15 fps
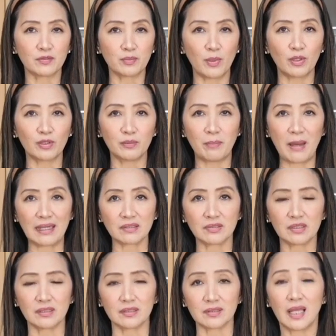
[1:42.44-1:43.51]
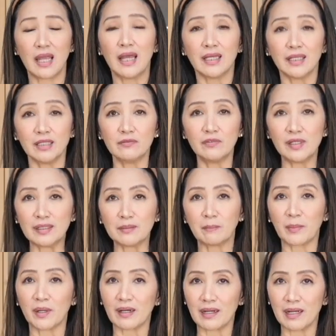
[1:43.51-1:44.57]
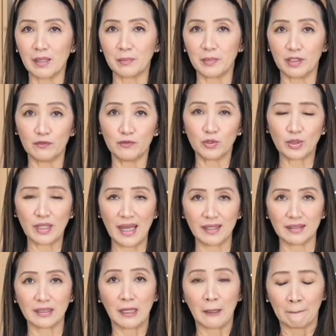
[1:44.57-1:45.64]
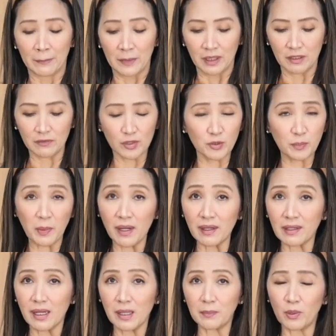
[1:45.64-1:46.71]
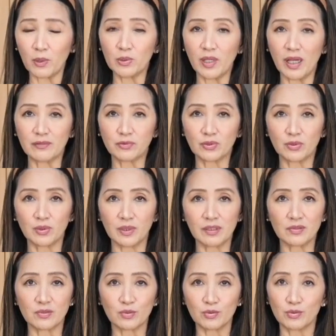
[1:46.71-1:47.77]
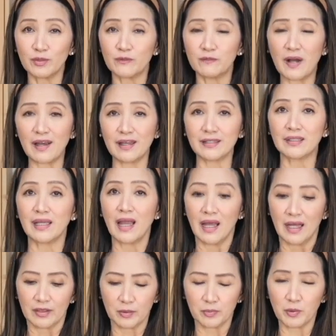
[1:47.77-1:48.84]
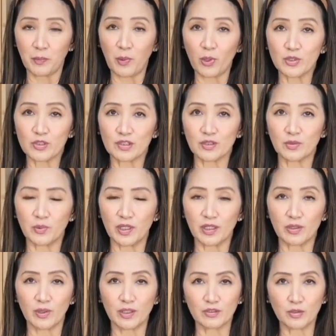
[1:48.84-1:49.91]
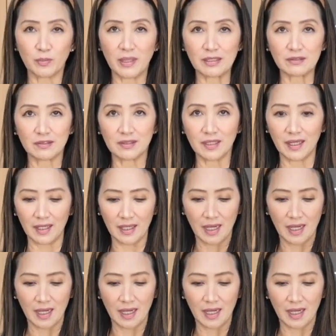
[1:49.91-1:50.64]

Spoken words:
smaller batches, even per cup if you can. If it's per cup, all you have to do is to divide the proportion that we are going to make today.